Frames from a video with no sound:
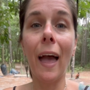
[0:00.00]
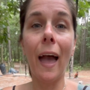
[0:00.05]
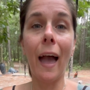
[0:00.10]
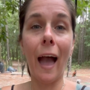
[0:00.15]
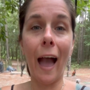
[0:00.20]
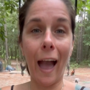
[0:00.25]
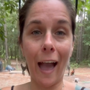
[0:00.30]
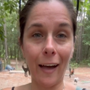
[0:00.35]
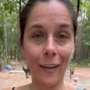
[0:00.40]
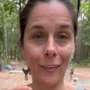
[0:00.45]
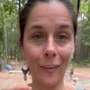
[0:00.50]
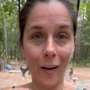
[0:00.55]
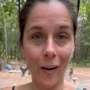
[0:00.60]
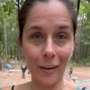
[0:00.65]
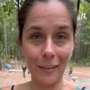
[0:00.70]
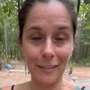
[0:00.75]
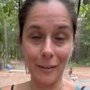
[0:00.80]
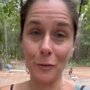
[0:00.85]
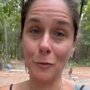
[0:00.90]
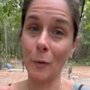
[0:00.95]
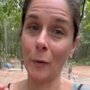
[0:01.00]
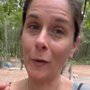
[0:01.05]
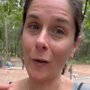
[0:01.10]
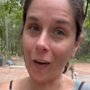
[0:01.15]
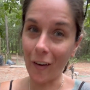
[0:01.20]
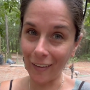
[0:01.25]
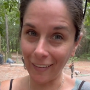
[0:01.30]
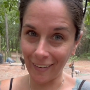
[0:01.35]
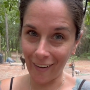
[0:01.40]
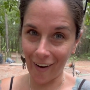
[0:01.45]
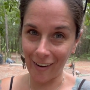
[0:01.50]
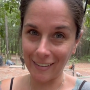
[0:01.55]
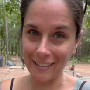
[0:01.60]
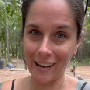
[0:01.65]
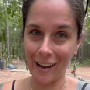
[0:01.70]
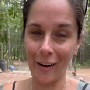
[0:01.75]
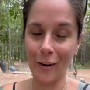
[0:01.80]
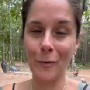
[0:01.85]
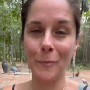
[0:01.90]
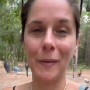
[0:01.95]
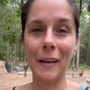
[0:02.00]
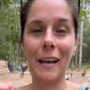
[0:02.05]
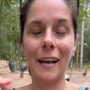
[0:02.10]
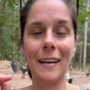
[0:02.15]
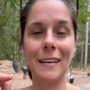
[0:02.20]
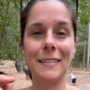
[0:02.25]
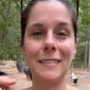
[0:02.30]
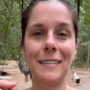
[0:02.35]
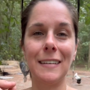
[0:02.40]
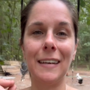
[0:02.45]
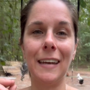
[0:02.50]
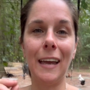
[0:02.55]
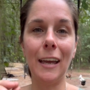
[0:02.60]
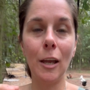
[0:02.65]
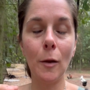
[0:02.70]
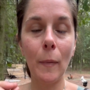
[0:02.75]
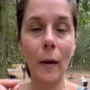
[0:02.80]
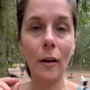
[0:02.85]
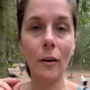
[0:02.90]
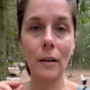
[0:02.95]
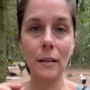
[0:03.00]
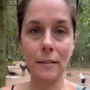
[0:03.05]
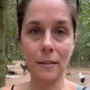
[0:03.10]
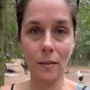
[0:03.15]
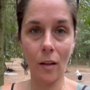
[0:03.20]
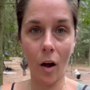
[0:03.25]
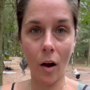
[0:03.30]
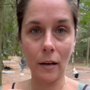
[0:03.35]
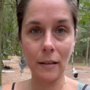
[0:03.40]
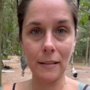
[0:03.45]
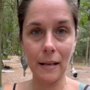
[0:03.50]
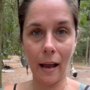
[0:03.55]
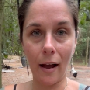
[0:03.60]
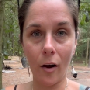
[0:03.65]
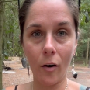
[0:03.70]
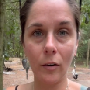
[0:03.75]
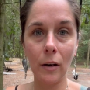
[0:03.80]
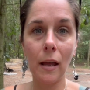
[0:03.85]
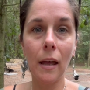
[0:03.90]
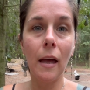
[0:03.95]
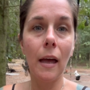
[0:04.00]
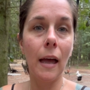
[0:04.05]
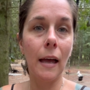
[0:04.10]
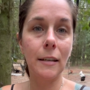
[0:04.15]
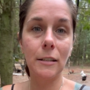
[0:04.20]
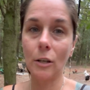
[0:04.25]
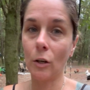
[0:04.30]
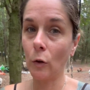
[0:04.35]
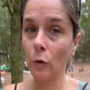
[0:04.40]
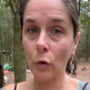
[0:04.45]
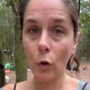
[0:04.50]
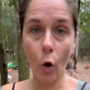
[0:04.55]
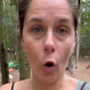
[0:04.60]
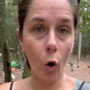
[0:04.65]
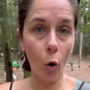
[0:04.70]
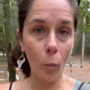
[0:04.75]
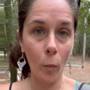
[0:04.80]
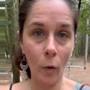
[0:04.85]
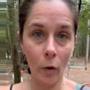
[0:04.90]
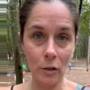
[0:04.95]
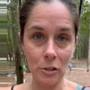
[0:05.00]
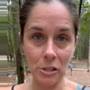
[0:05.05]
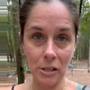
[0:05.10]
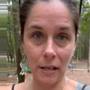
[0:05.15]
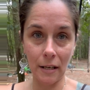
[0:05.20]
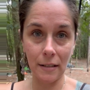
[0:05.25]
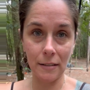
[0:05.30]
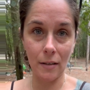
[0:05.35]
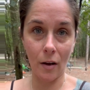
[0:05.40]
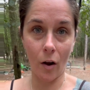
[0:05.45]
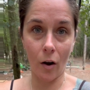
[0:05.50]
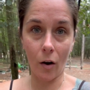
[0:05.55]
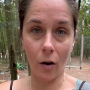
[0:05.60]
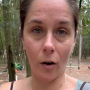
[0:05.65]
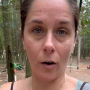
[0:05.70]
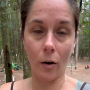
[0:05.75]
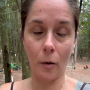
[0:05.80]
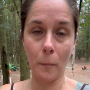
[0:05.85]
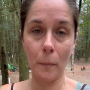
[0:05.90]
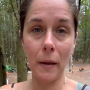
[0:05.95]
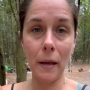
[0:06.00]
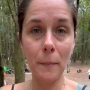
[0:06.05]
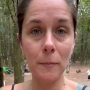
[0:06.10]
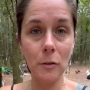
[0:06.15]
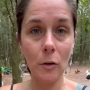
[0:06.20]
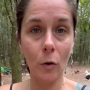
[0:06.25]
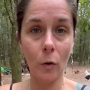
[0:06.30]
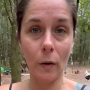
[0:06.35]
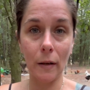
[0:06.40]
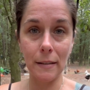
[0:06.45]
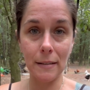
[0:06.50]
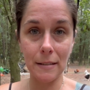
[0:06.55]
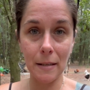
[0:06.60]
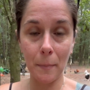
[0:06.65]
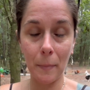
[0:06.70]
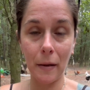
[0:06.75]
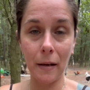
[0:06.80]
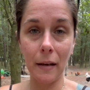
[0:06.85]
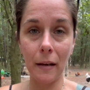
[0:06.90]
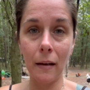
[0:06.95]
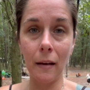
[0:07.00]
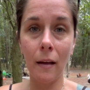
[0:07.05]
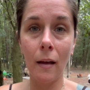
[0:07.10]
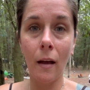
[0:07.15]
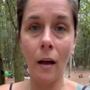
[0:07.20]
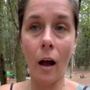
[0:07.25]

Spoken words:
that's why we call it lockdown, because the incubator is locked down until no more chicks are pipped or unzipping,